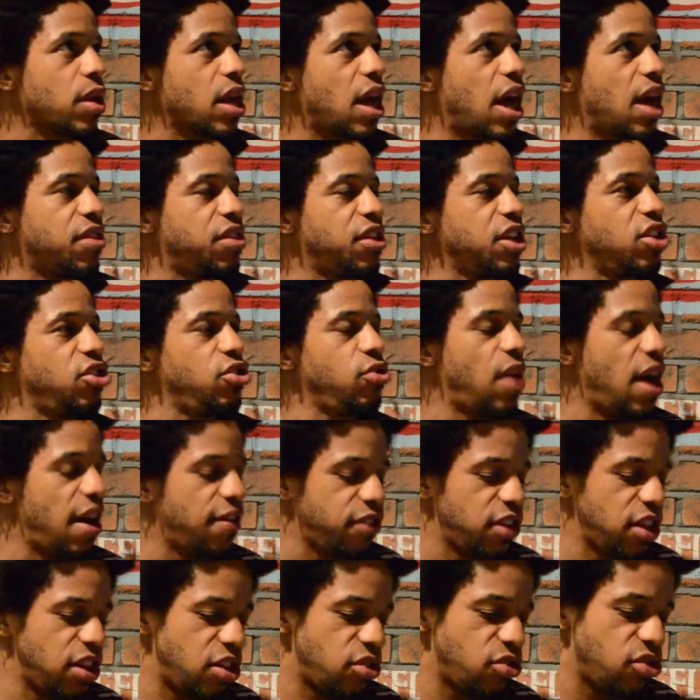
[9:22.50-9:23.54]
I think you
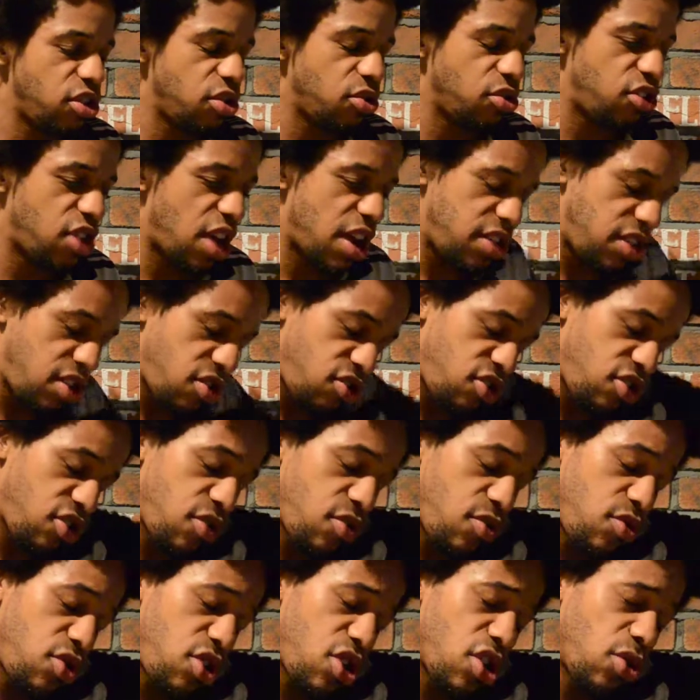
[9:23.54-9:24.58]
have to, there's
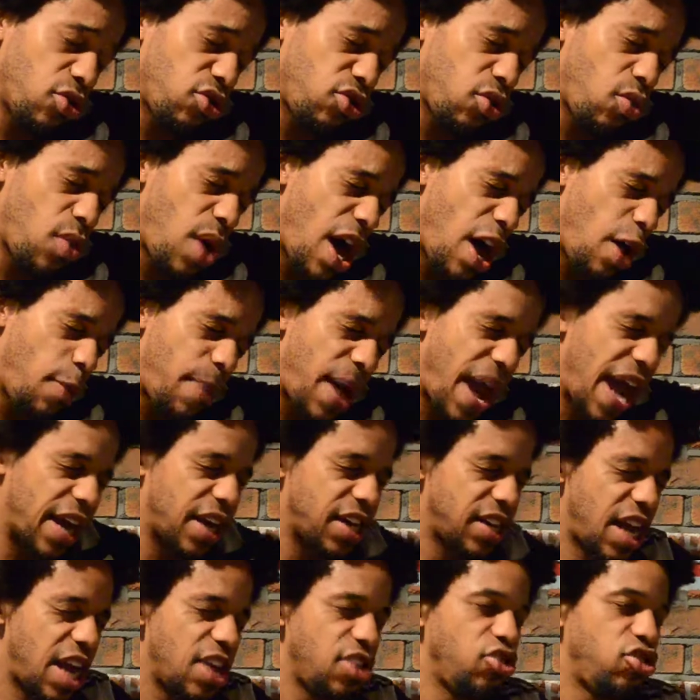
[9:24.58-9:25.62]
a, you know, it's a while back,
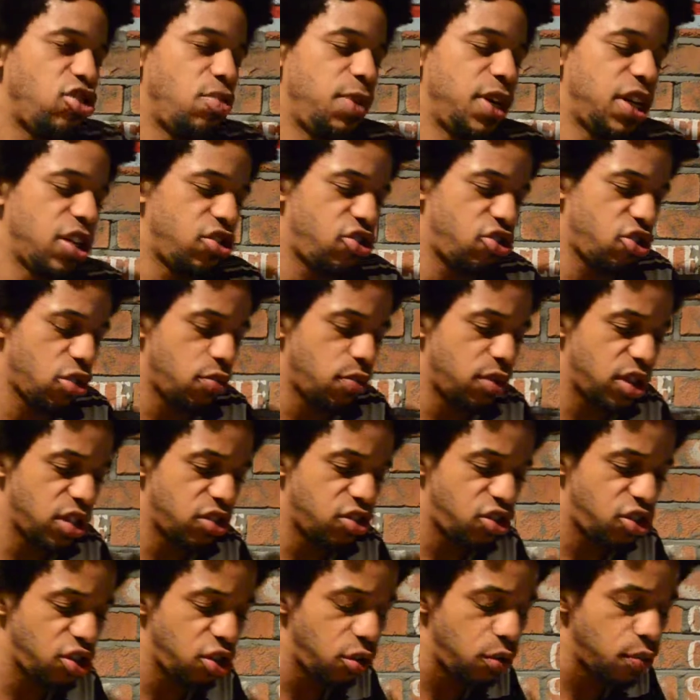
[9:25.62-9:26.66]
because I used to be concerned with
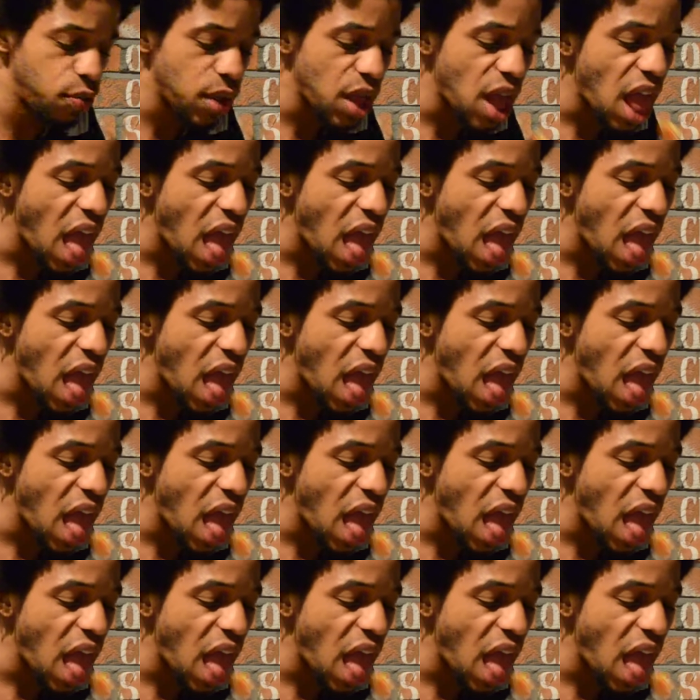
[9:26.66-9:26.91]
this too,